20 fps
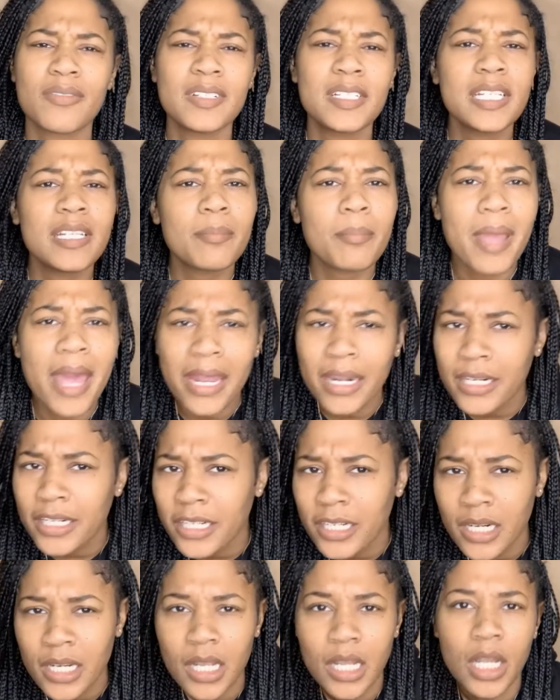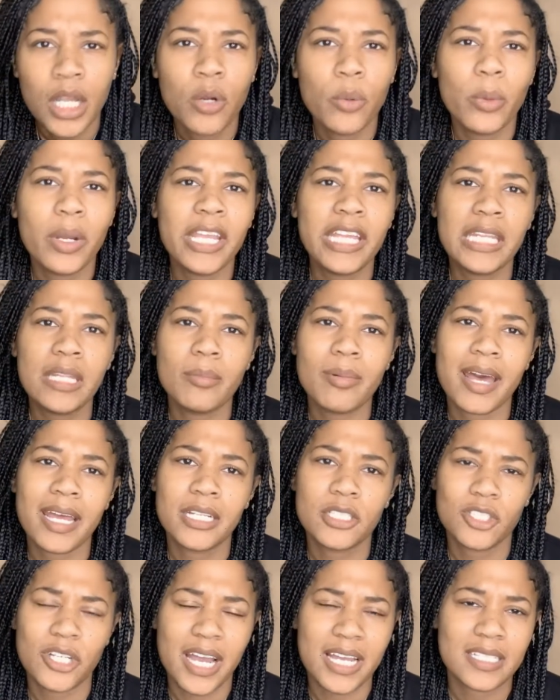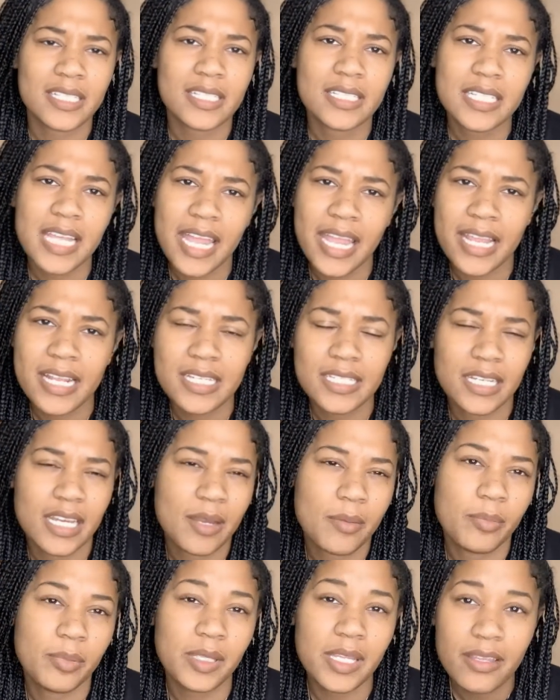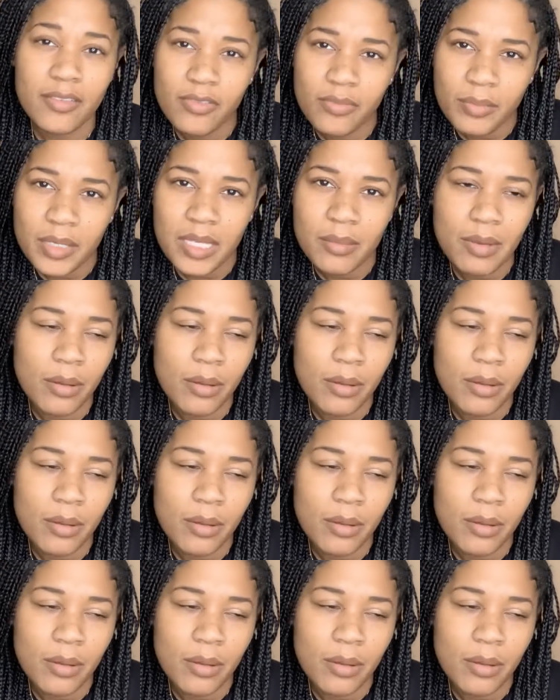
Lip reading: It didn't matter what anybody tried to say to uplift me.